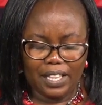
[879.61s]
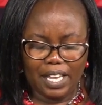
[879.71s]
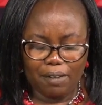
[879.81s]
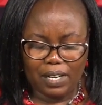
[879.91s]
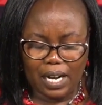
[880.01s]
They
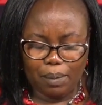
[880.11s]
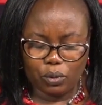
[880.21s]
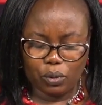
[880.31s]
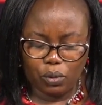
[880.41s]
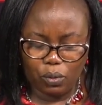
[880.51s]
have come
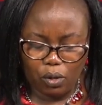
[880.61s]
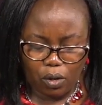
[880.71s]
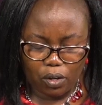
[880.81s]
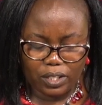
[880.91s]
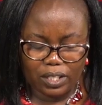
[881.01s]
to you,
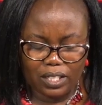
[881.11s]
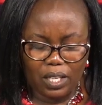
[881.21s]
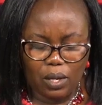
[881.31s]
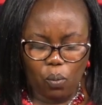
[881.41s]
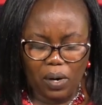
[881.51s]
Lord,
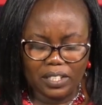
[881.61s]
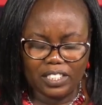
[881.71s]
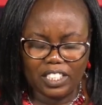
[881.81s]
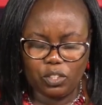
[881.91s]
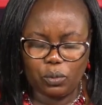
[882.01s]
wanting